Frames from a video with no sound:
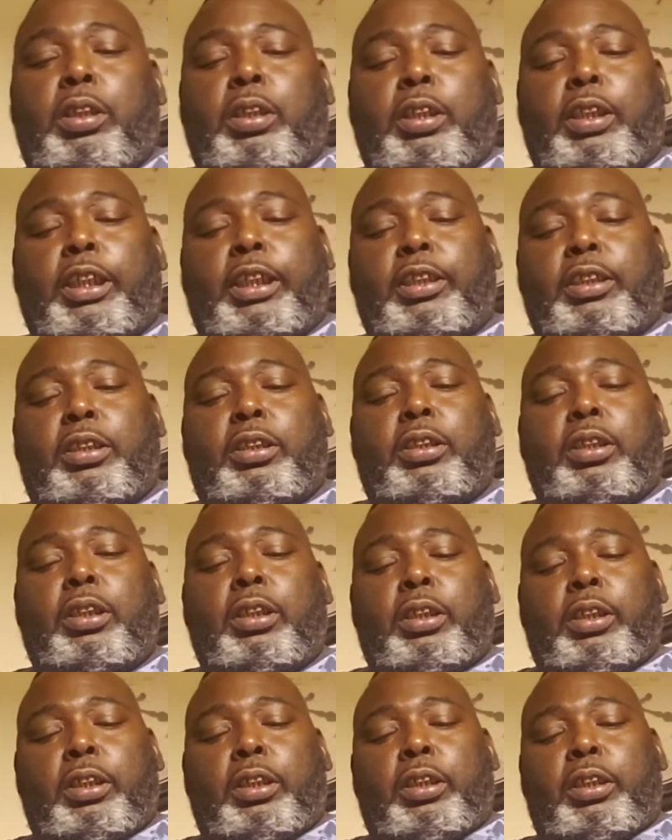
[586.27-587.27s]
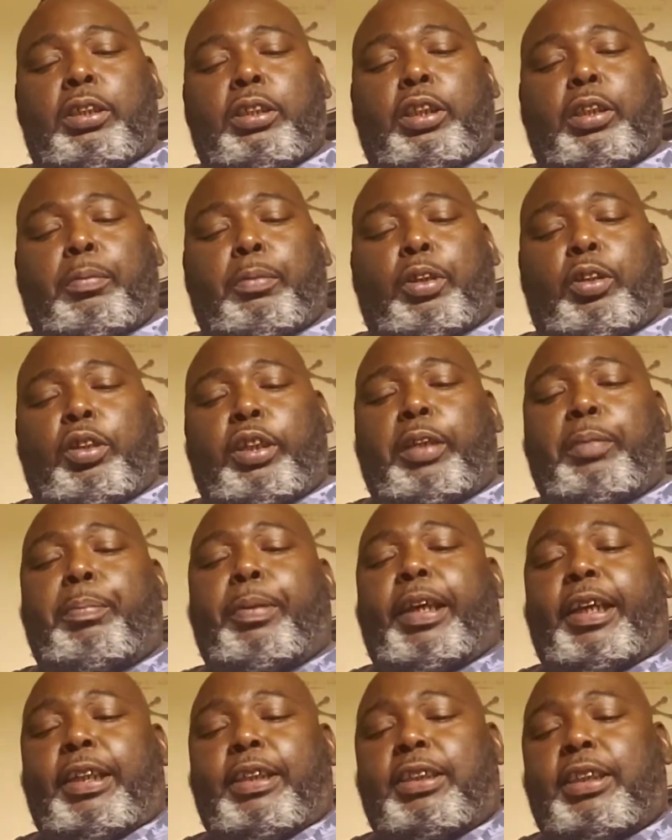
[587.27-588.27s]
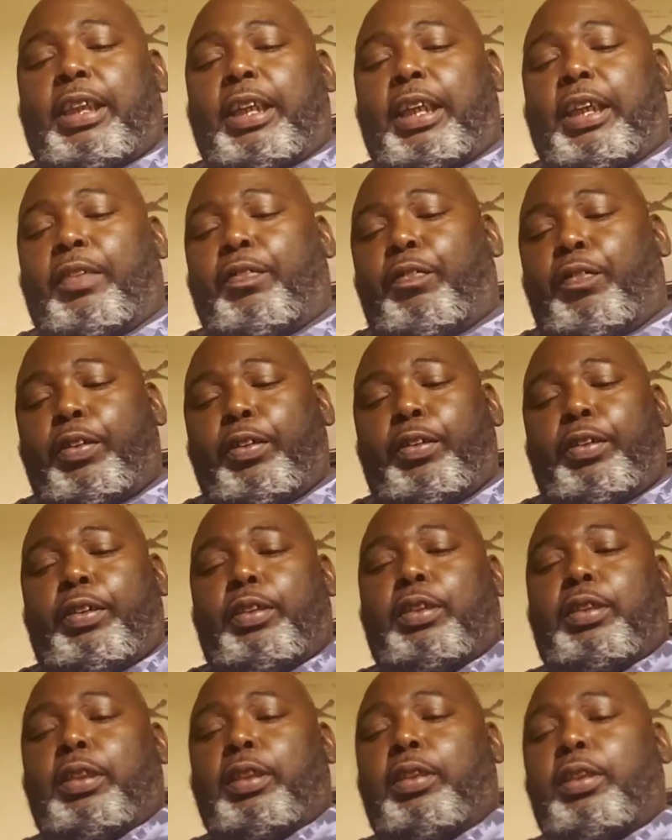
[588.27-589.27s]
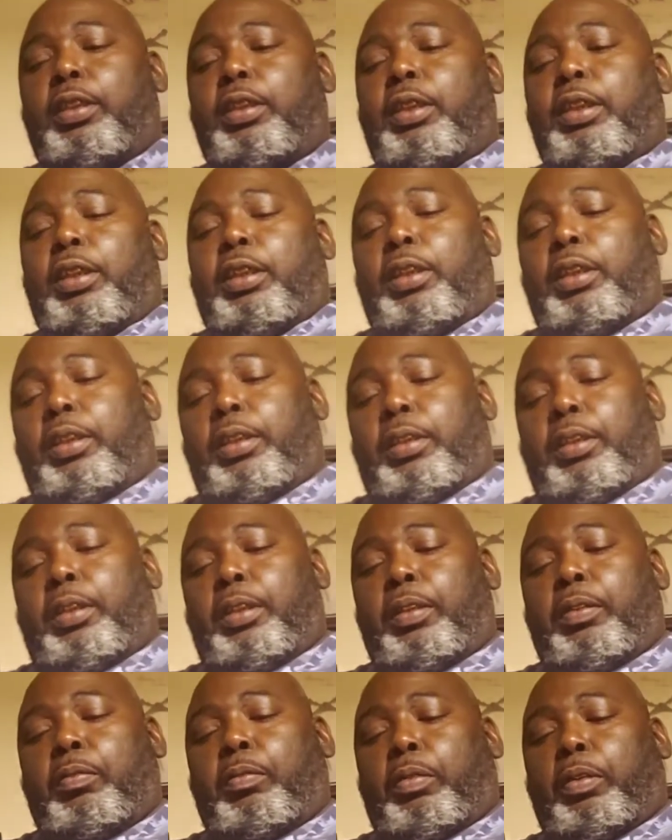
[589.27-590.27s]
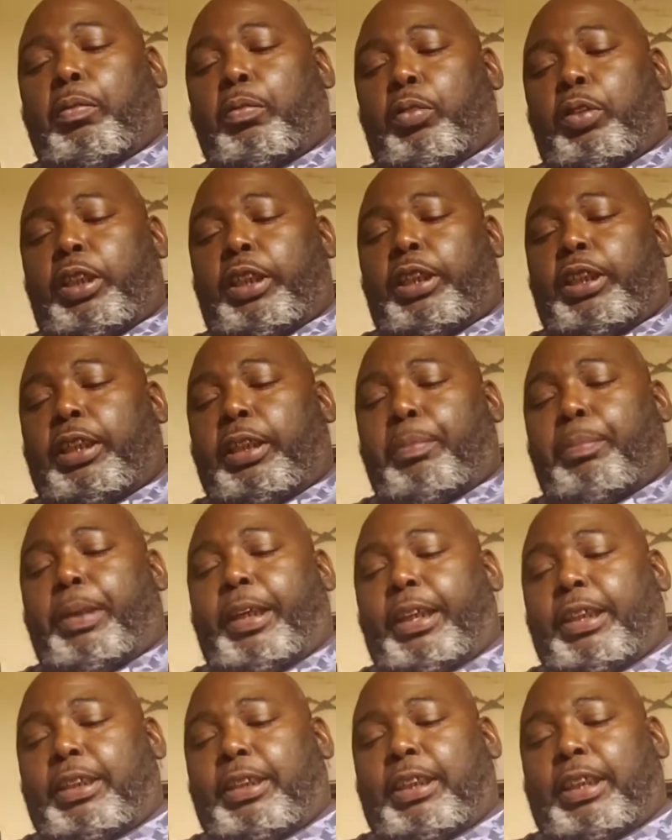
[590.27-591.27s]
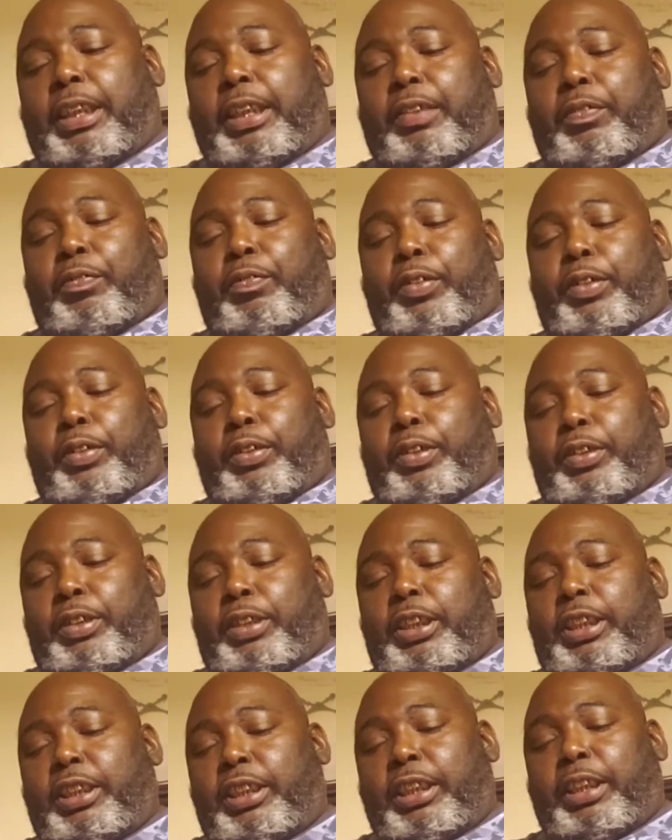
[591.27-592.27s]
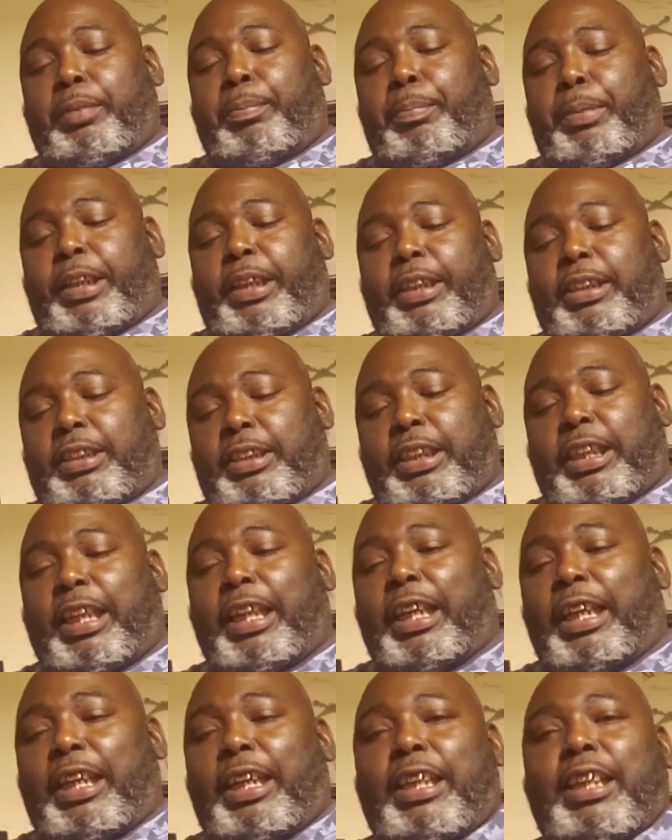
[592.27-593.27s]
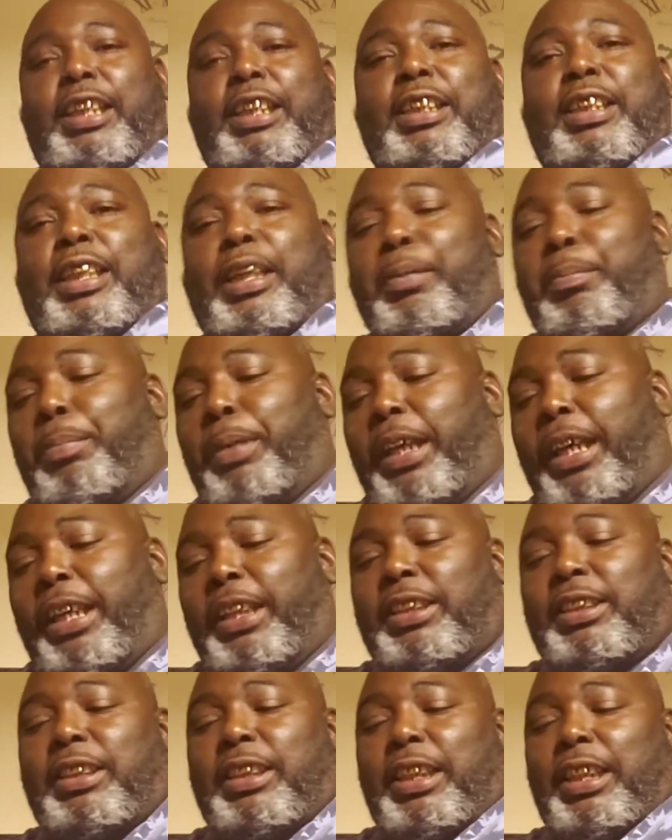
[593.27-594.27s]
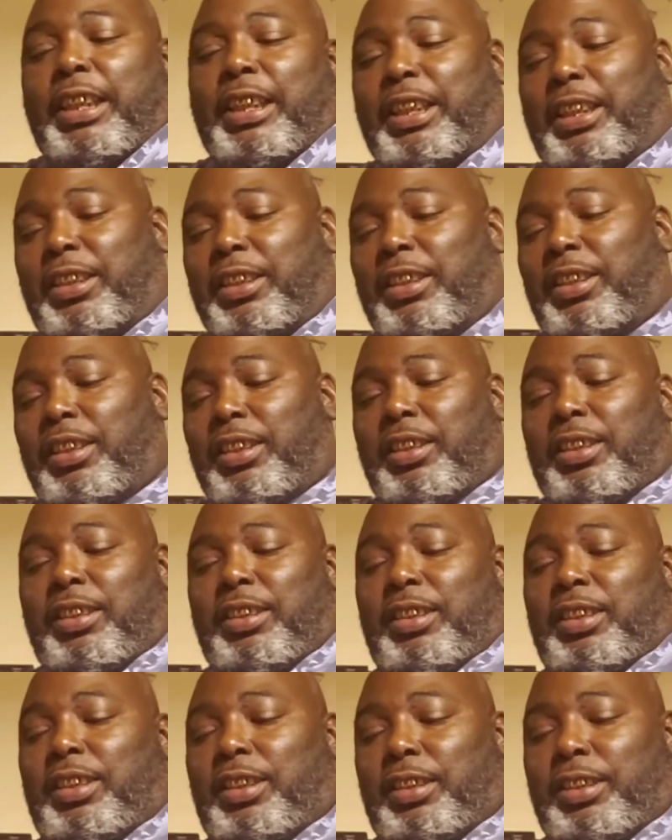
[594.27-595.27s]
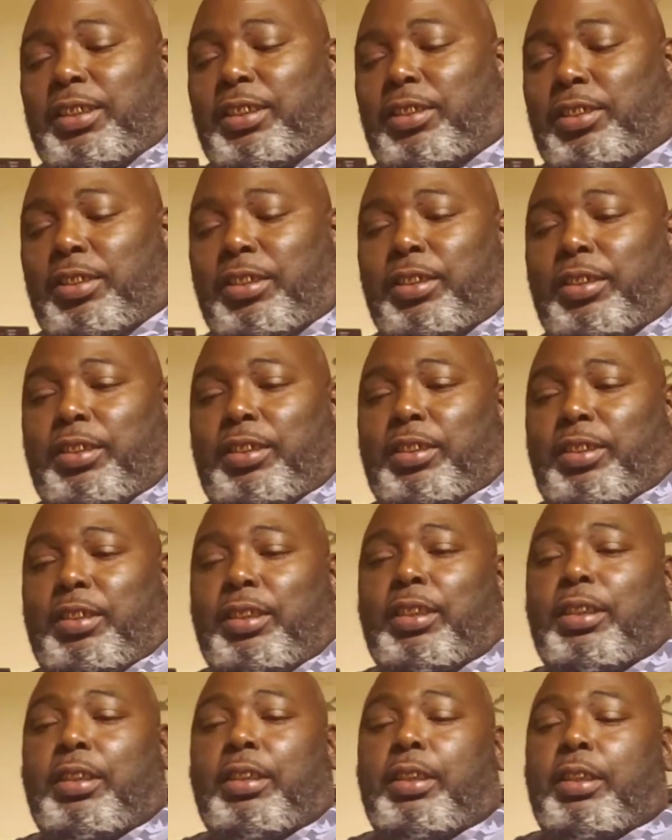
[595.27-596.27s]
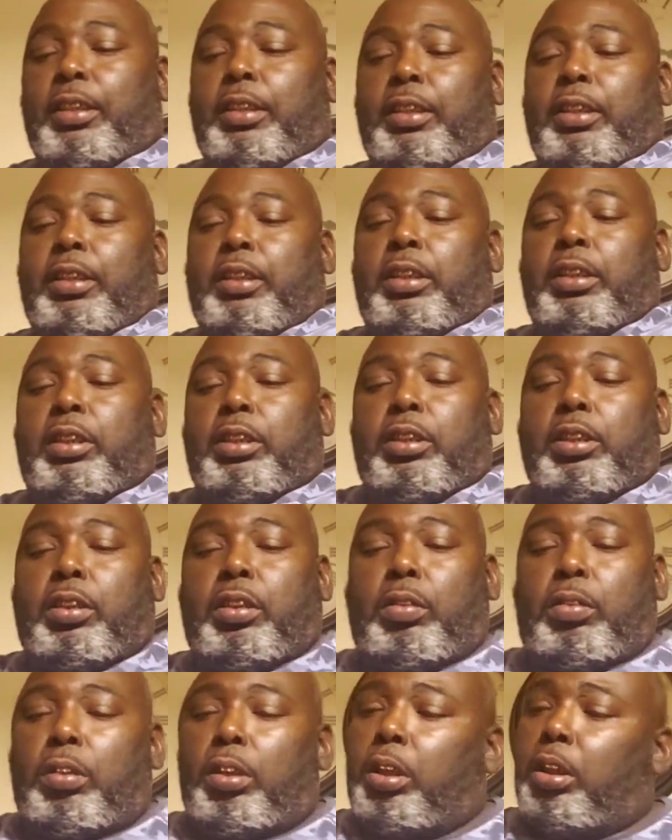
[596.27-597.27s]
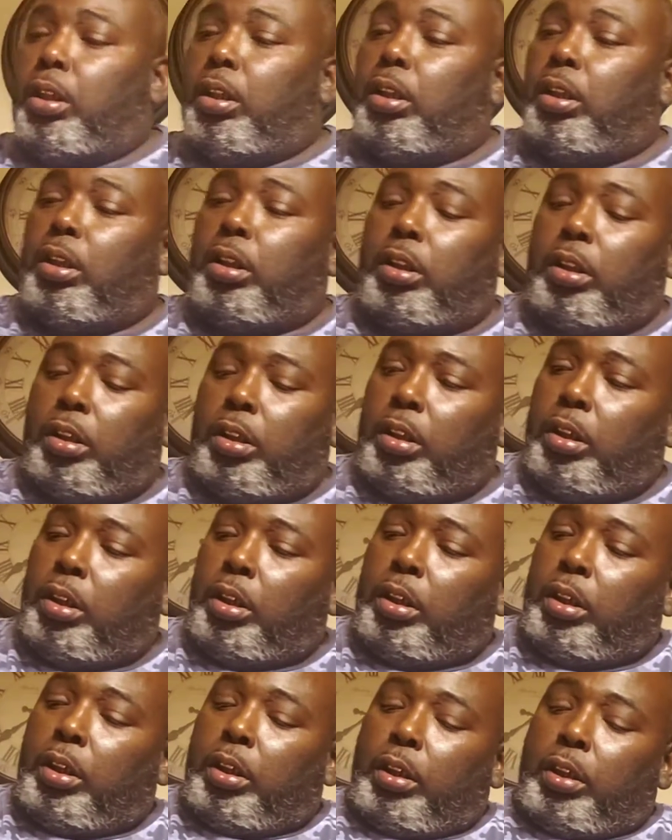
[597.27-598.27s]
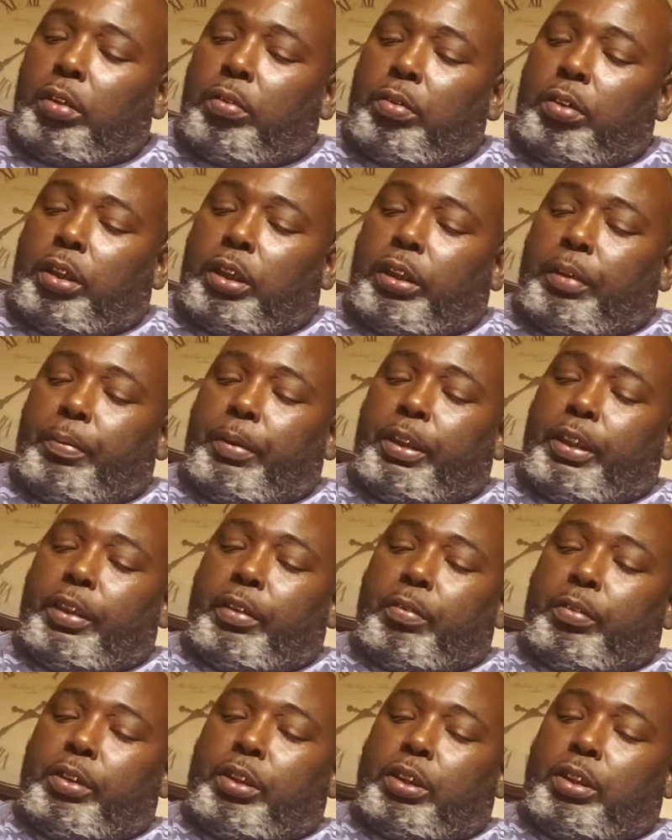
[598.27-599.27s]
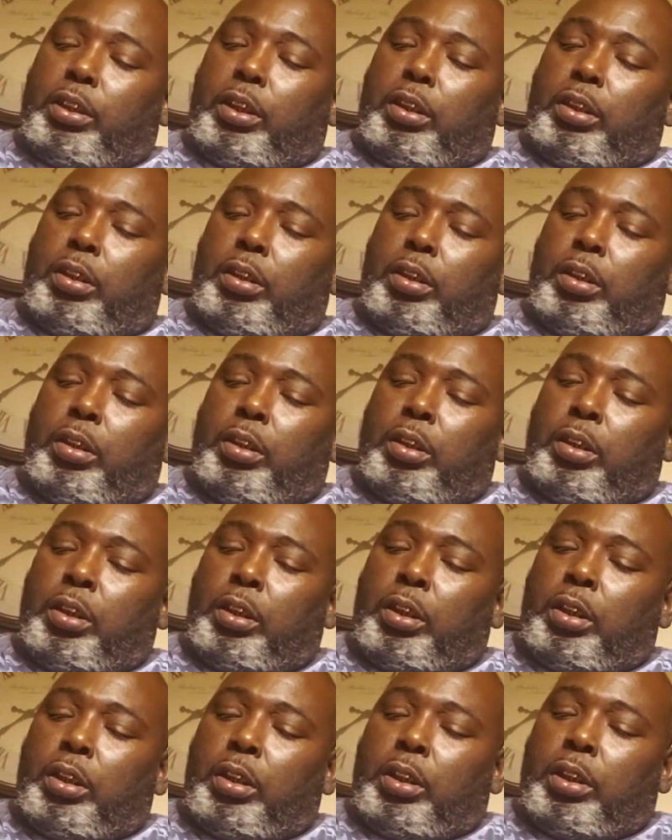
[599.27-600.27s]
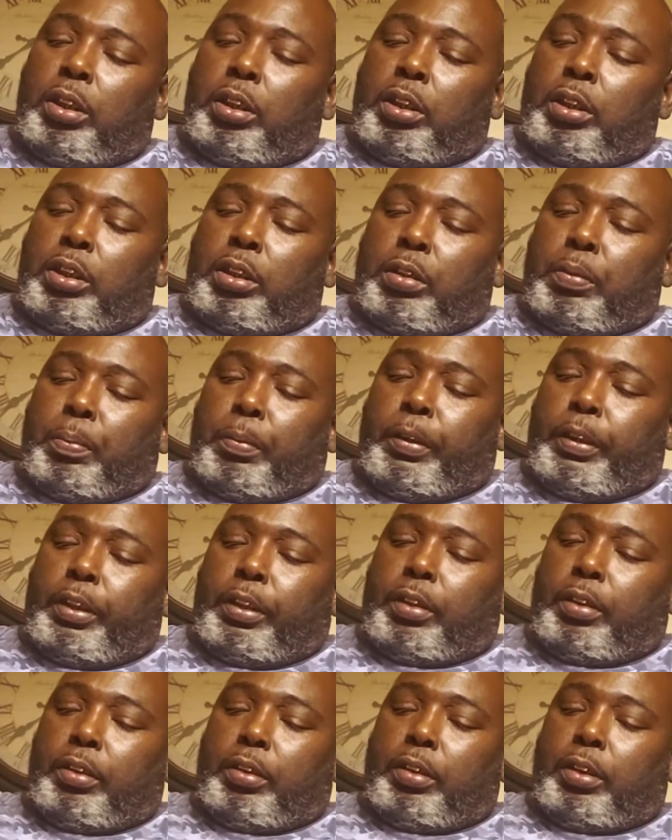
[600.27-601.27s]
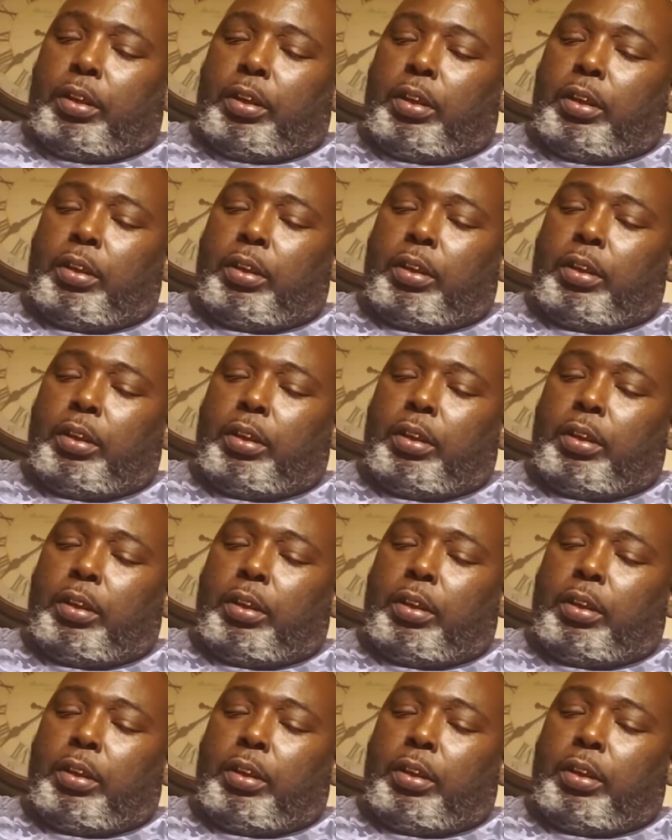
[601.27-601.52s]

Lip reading: I like to turn on their backside first. I want to hit their backside first. Hit that backside. Hit that backside. Yes, sir. So we'll come in. We'll just Sprinkle.